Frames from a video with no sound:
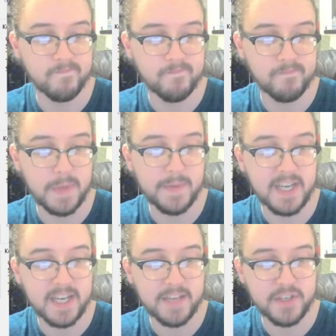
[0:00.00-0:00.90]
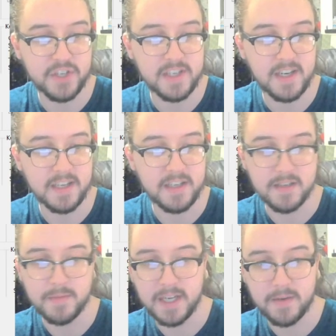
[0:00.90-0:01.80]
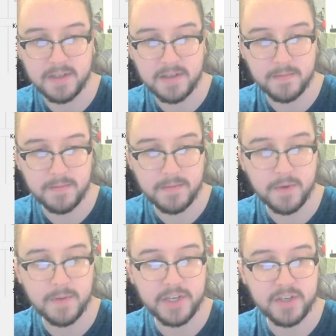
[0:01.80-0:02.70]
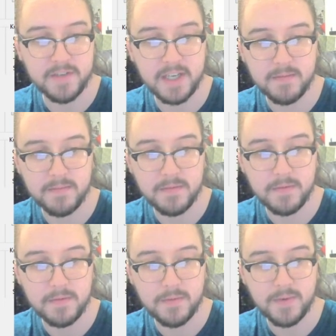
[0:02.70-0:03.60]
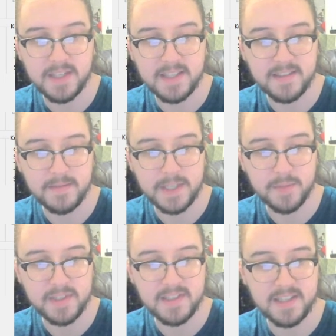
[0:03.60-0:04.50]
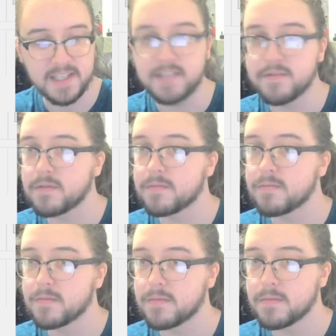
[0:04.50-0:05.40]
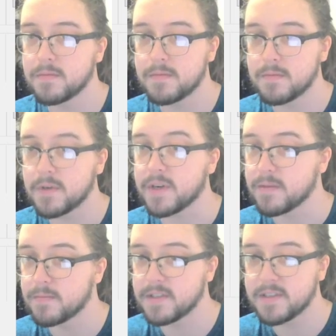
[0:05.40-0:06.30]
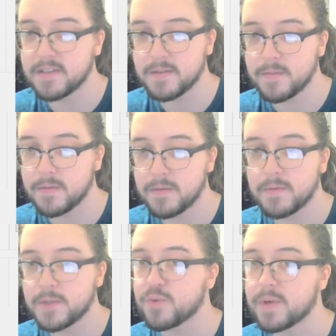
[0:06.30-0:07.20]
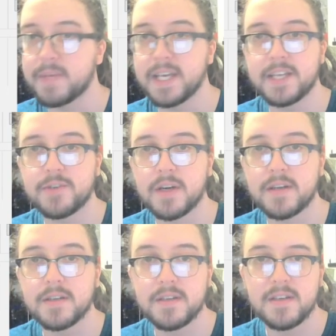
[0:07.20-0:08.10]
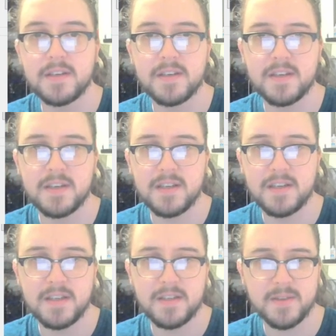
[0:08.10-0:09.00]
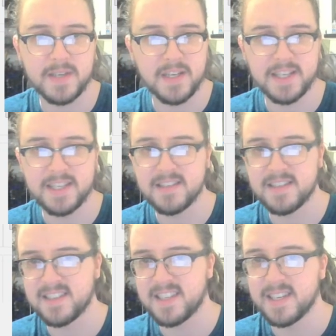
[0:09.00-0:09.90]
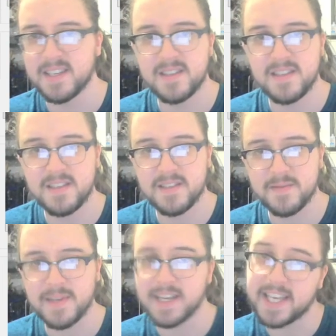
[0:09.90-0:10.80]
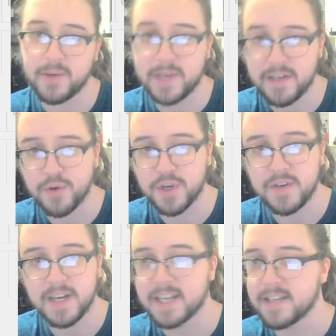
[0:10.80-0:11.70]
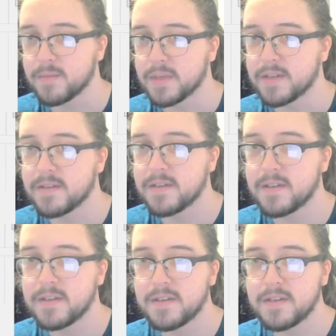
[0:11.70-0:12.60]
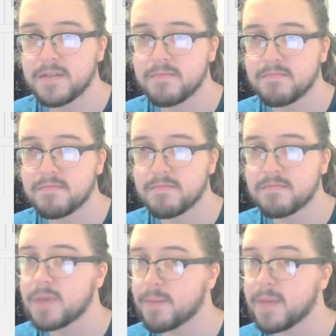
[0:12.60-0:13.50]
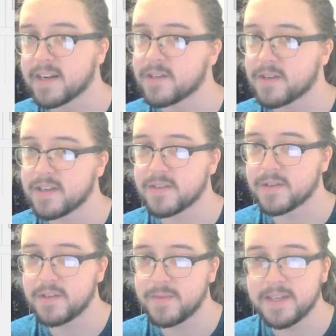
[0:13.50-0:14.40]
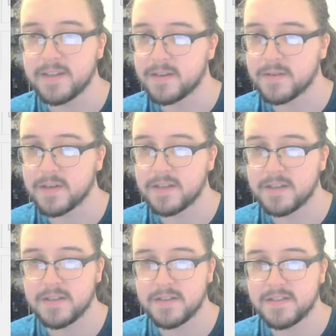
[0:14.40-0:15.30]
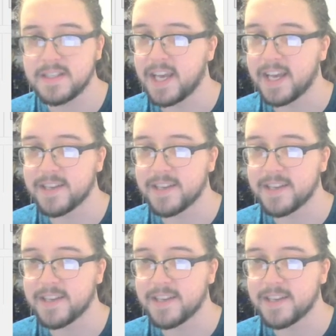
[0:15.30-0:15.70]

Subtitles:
maybe not even just non-good, but I want to make sure I've got one that's explicitly evil. Okay, this is just 1 page, right? So I look at this and I say, yeah, I can't quite afford a kraken, but a monitor lizard could be good, right? Sea hag is